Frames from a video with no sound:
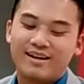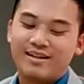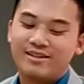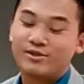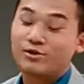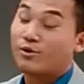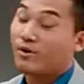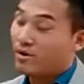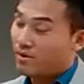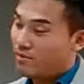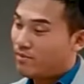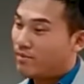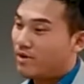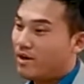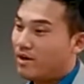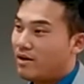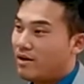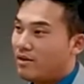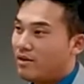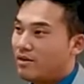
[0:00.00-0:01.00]
So,
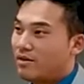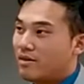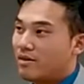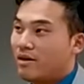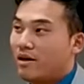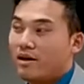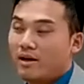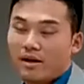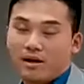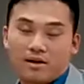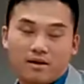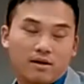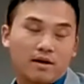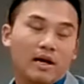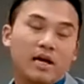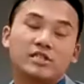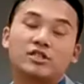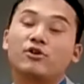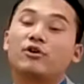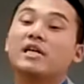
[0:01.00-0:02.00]

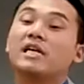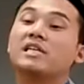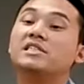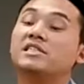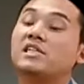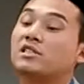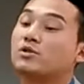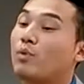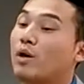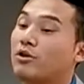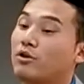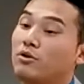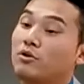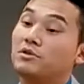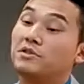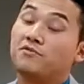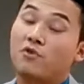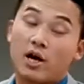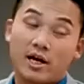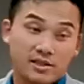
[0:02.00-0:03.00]
it's the easiest way to
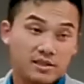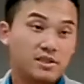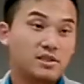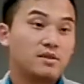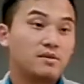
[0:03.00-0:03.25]
lose friends.